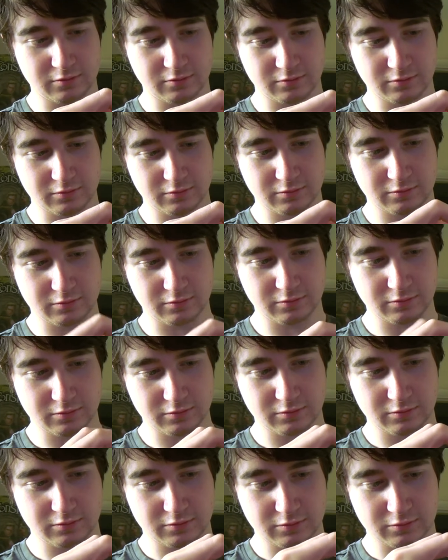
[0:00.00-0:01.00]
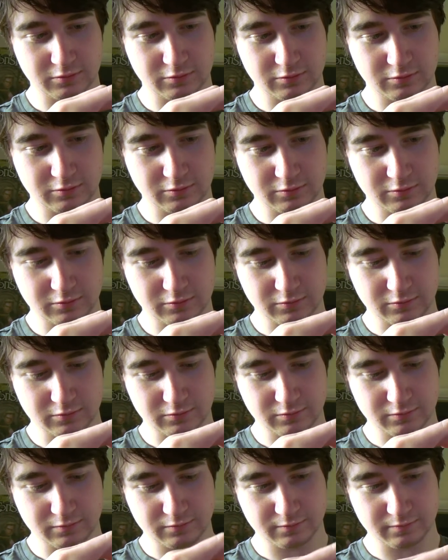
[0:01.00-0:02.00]

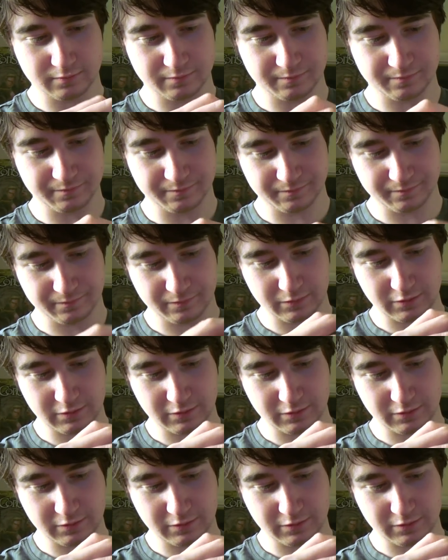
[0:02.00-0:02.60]
No one is speaking in this clip.